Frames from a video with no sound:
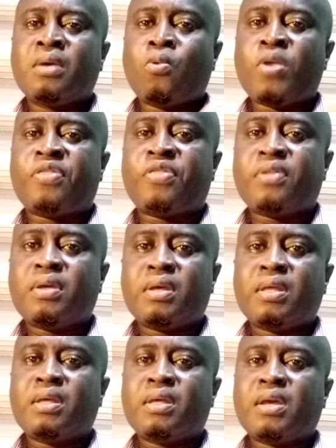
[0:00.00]
with
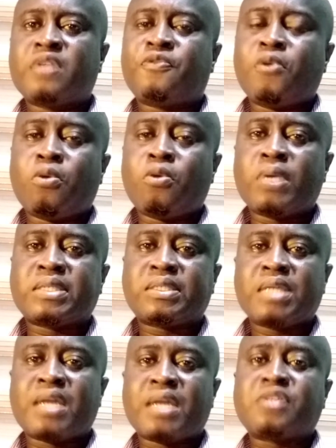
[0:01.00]
its
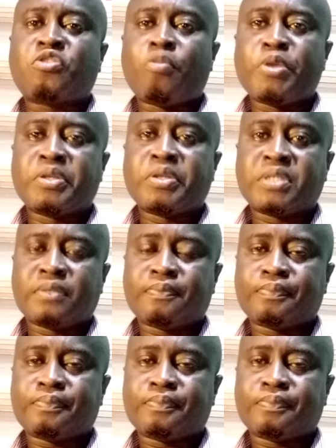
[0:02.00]
followers and its community.